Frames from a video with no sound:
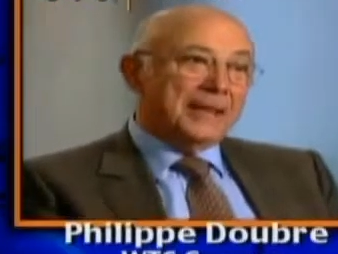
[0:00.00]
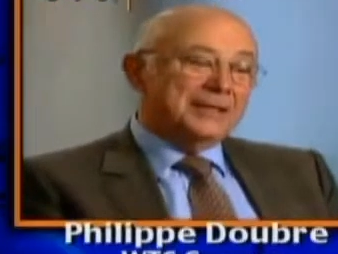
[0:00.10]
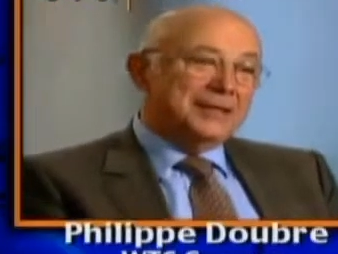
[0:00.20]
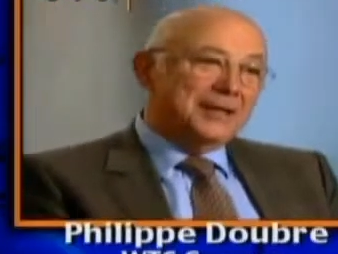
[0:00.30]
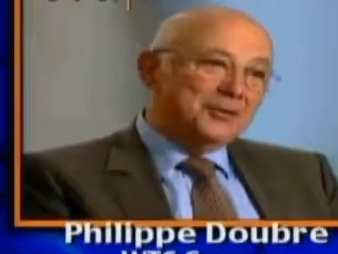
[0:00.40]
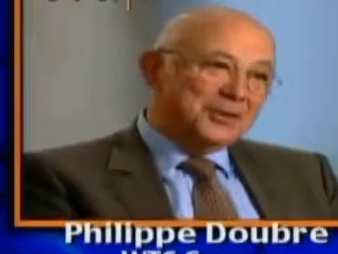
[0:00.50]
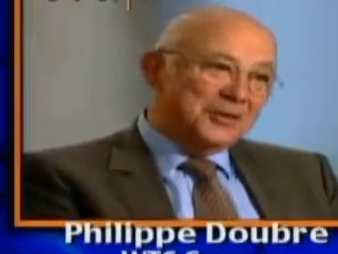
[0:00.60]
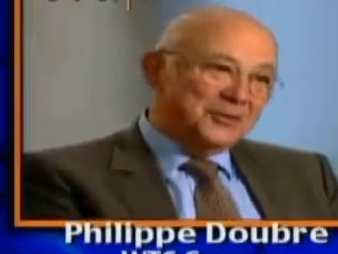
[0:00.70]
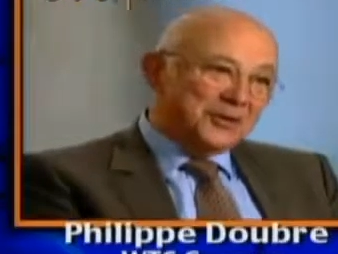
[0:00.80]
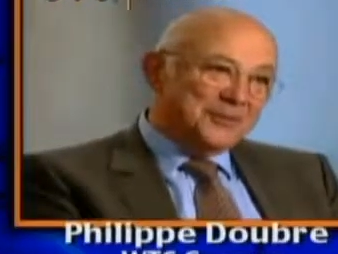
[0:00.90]
They're looking
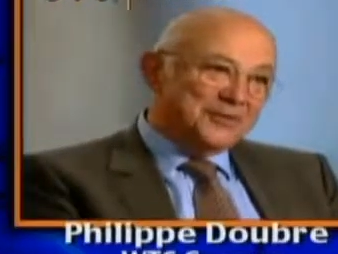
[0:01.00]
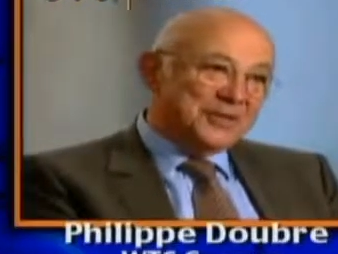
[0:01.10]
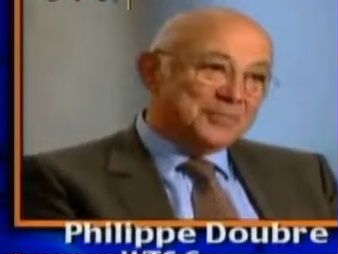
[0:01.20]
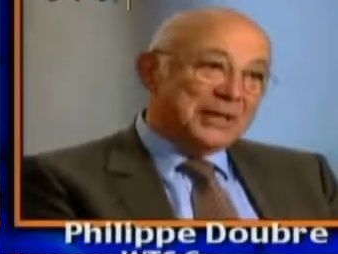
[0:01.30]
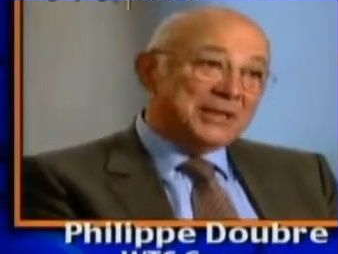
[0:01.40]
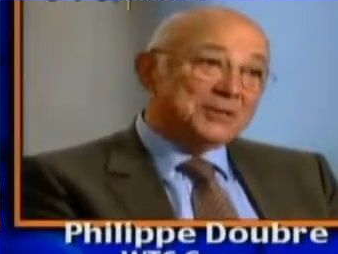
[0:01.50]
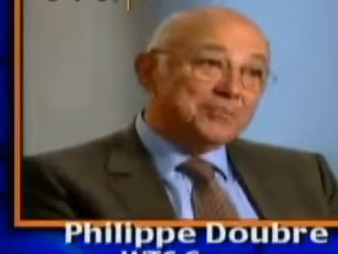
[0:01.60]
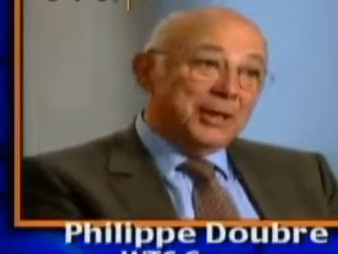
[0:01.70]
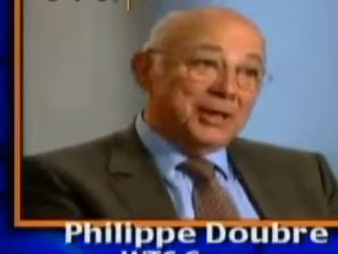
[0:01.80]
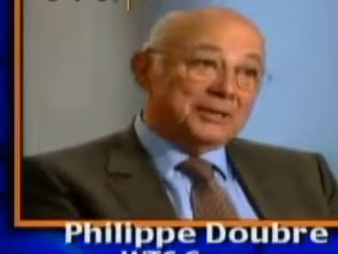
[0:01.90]
for office space
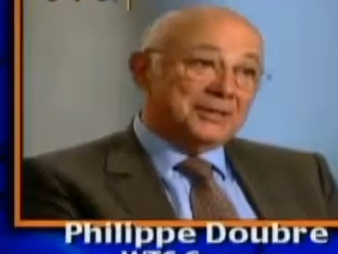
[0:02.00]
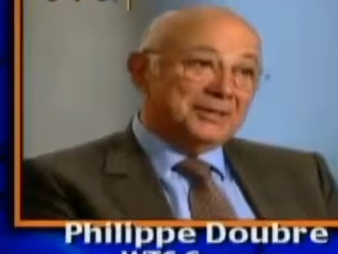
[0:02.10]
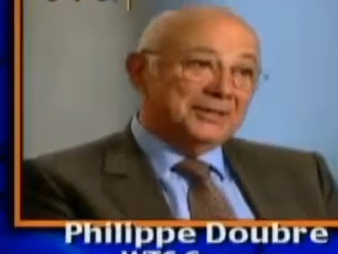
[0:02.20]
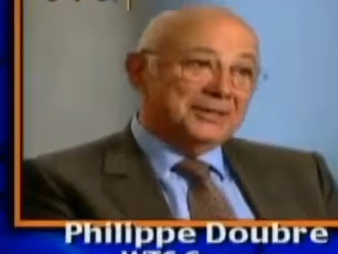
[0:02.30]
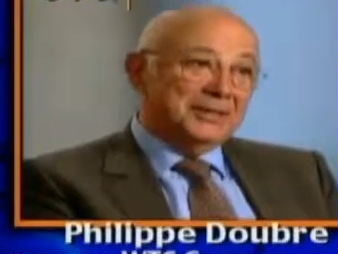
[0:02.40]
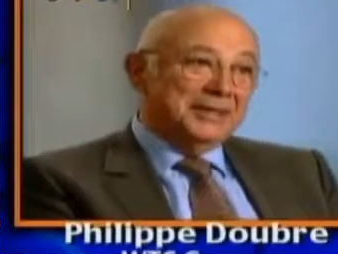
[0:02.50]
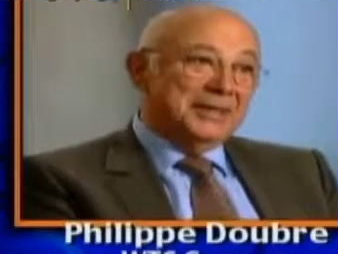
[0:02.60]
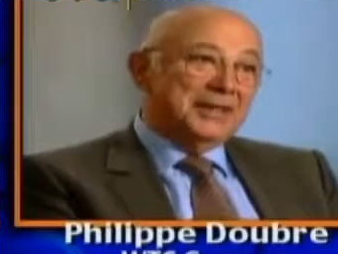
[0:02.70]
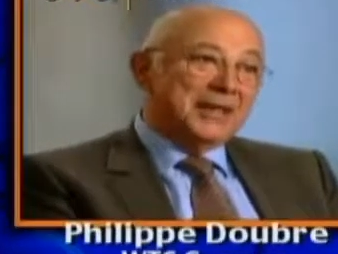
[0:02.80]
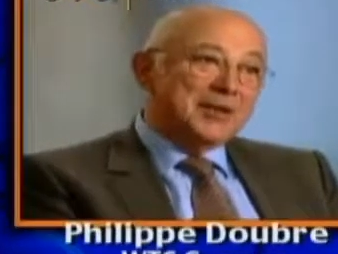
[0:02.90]
plus.
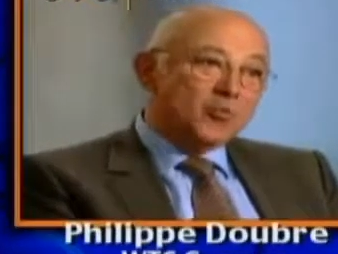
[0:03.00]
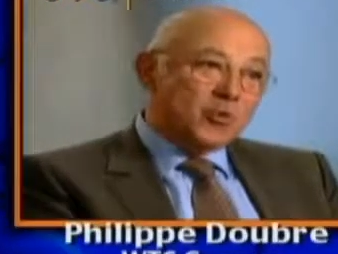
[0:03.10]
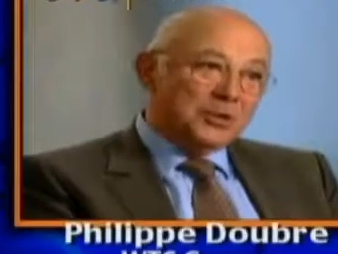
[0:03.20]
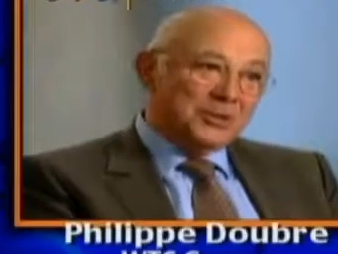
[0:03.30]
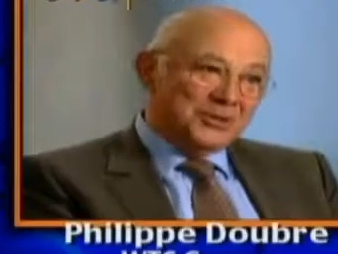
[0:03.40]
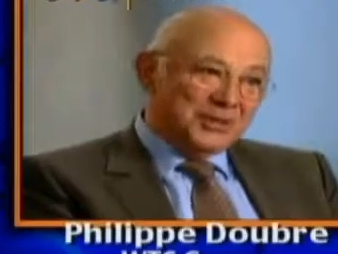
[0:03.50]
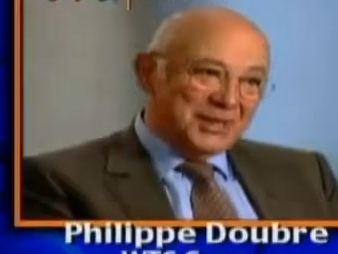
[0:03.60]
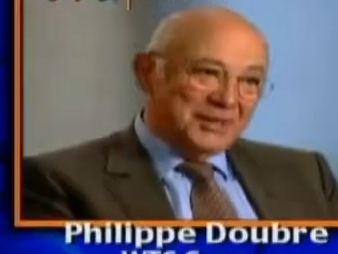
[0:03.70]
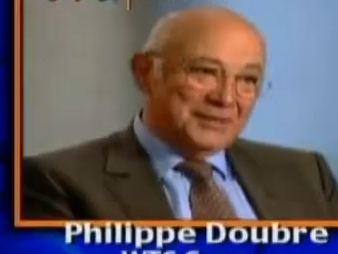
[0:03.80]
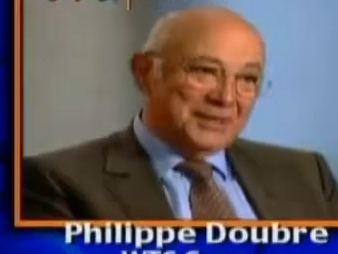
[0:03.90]
They want the
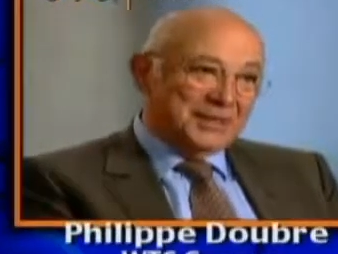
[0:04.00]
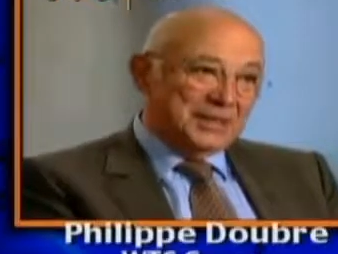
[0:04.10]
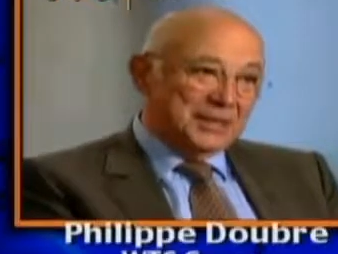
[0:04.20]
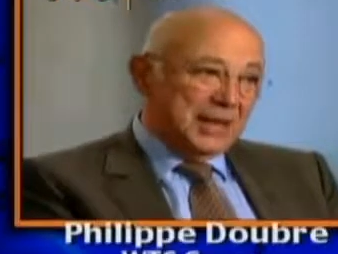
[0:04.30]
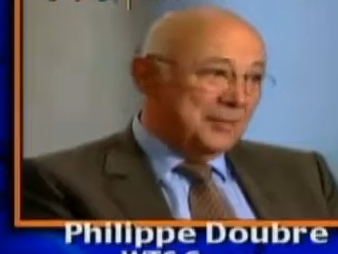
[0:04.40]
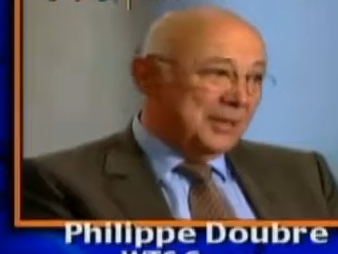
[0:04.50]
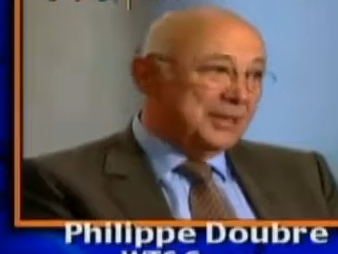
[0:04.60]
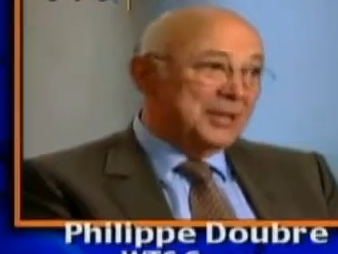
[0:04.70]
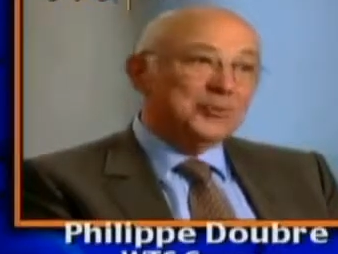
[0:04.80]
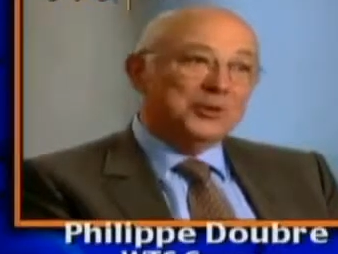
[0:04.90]
services. I mean,
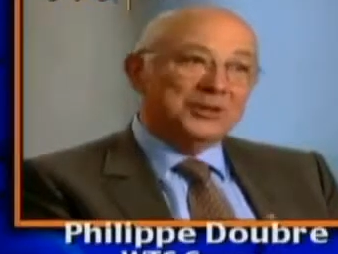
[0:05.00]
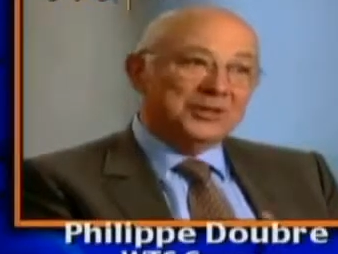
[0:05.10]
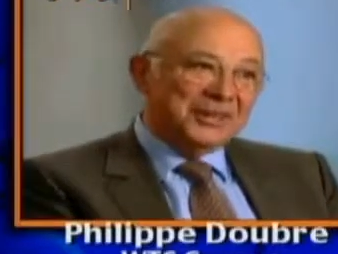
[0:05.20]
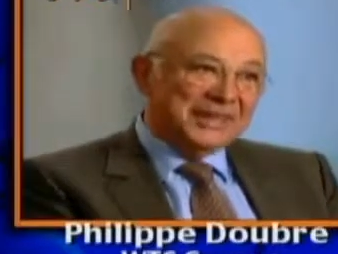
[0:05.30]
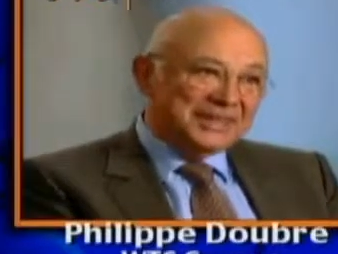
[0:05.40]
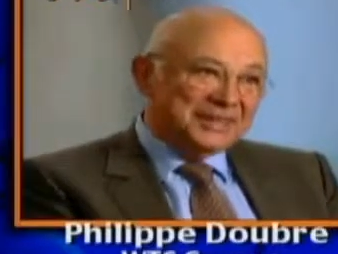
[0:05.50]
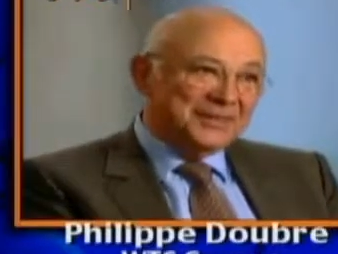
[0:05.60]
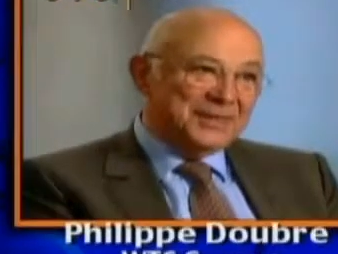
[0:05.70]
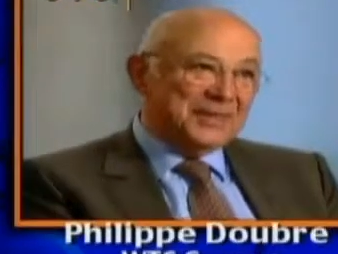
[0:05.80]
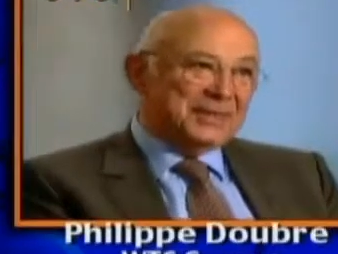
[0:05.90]
they want the
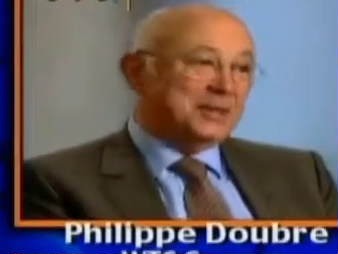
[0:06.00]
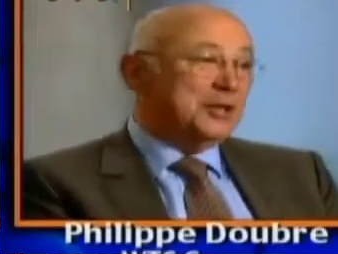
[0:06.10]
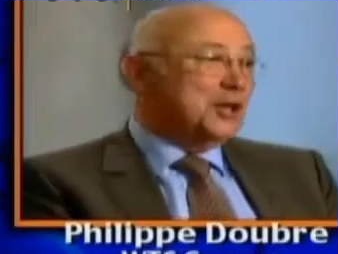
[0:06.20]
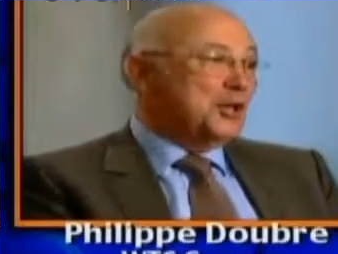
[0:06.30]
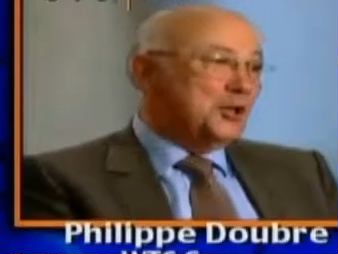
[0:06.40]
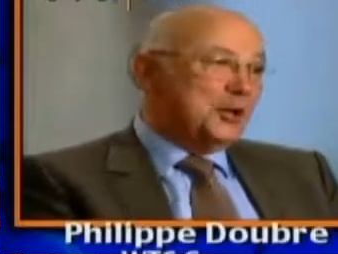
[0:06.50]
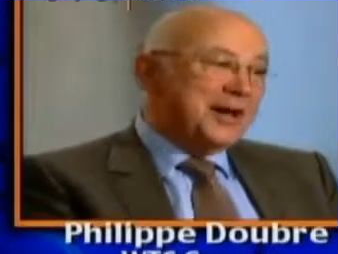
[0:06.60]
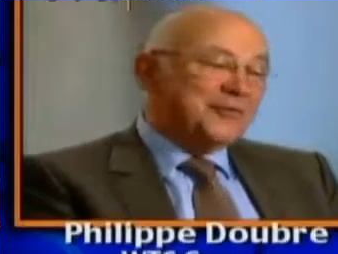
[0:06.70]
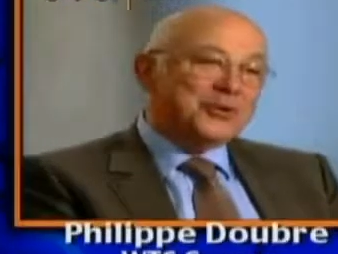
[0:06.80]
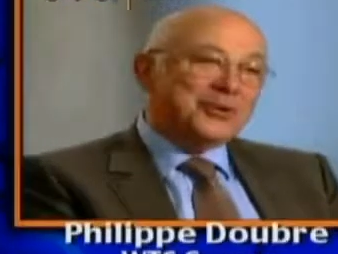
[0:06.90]
connectivity. You, you
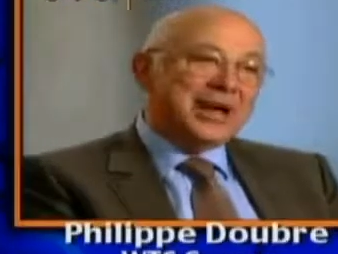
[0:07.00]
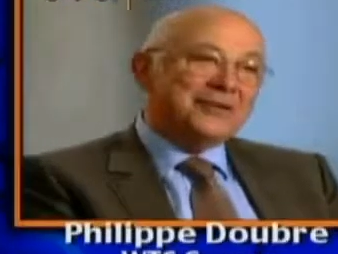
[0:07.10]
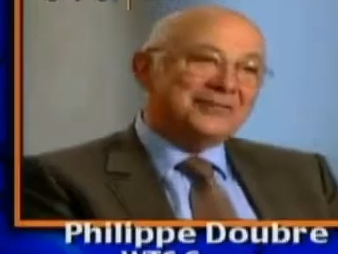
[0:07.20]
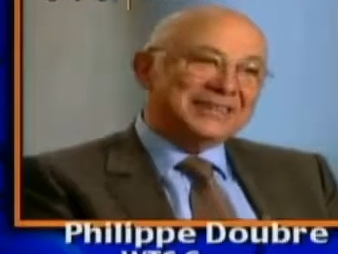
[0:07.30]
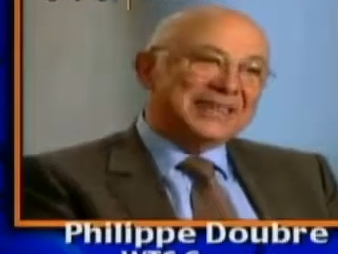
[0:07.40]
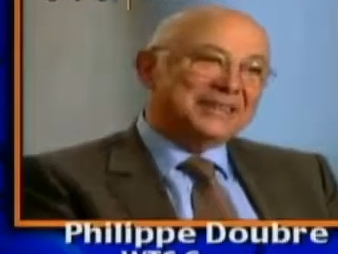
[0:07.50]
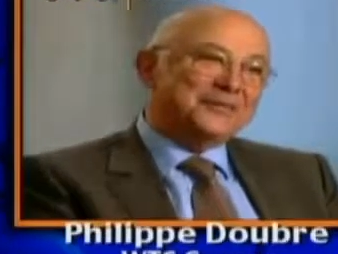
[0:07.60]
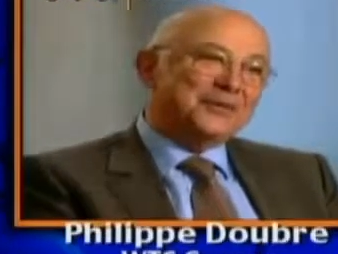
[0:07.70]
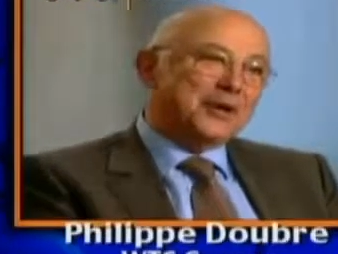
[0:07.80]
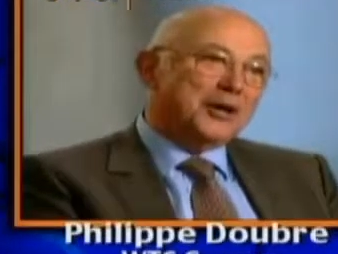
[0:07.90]
have to have state of
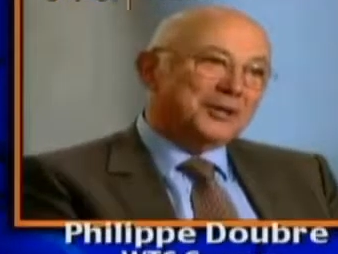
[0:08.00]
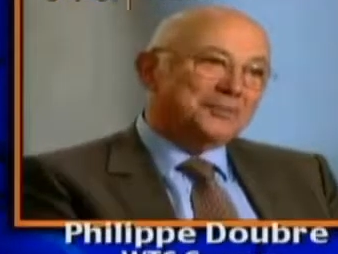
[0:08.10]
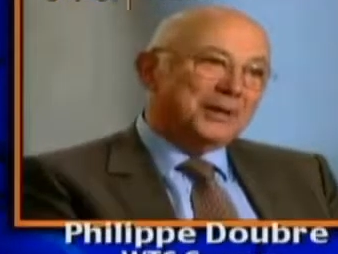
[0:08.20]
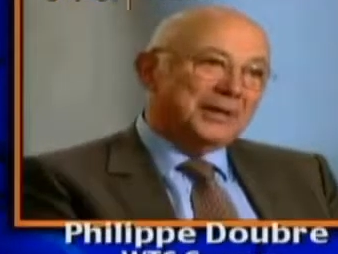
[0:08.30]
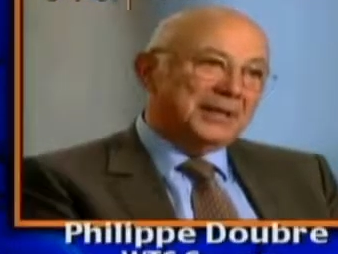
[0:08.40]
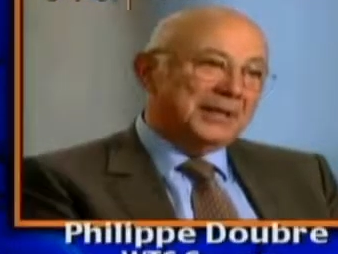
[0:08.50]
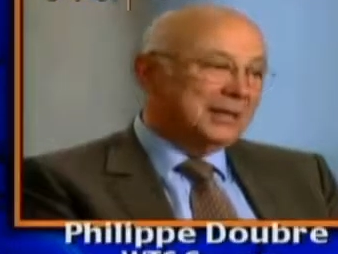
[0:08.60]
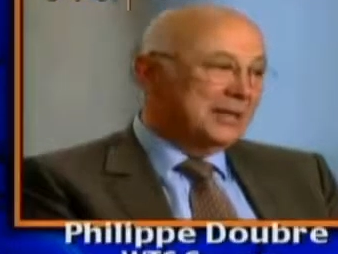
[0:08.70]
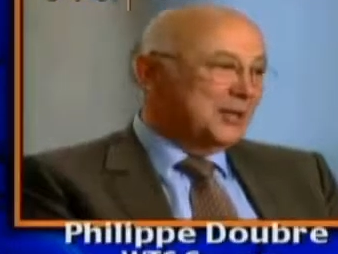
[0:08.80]
the art building